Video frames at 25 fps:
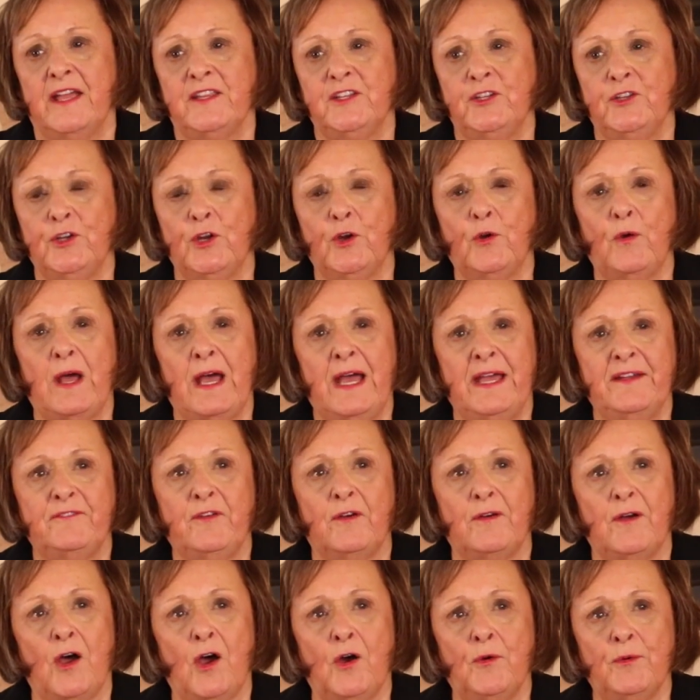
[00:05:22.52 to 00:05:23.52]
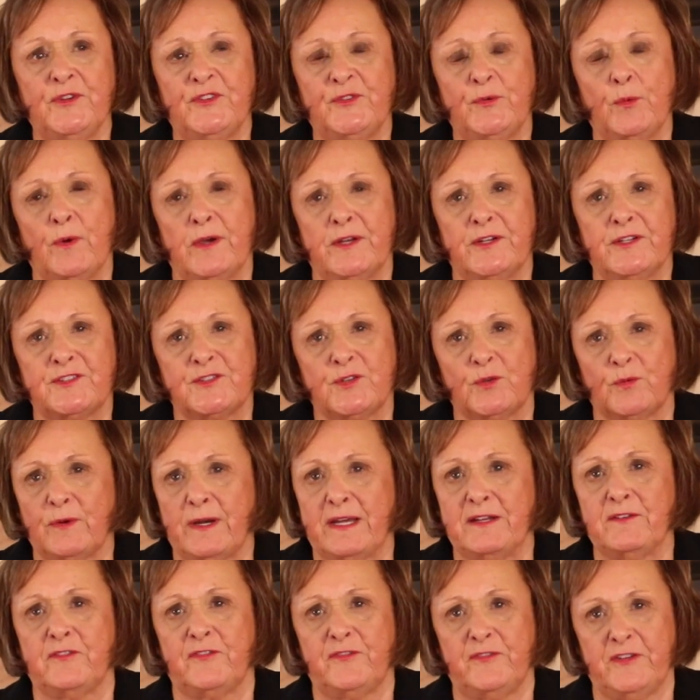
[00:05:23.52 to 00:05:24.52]
You know, I've always wanted to
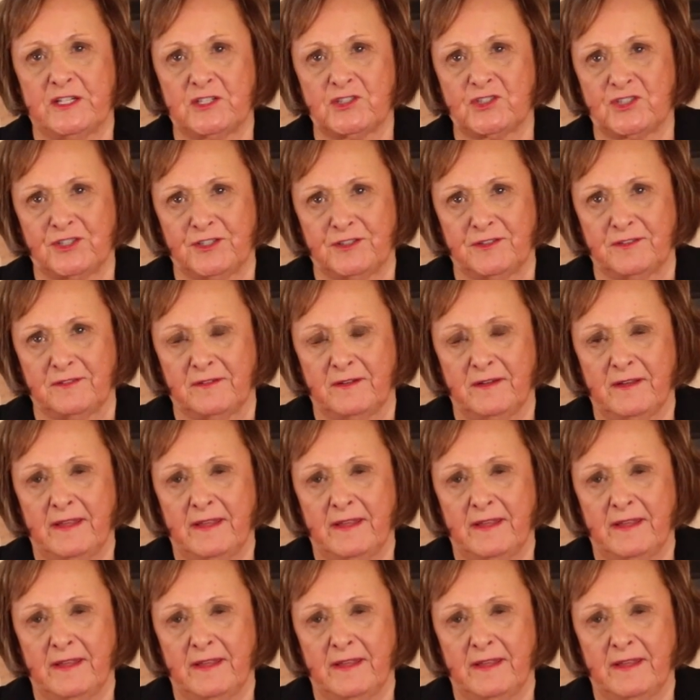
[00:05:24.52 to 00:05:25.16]
write fiction,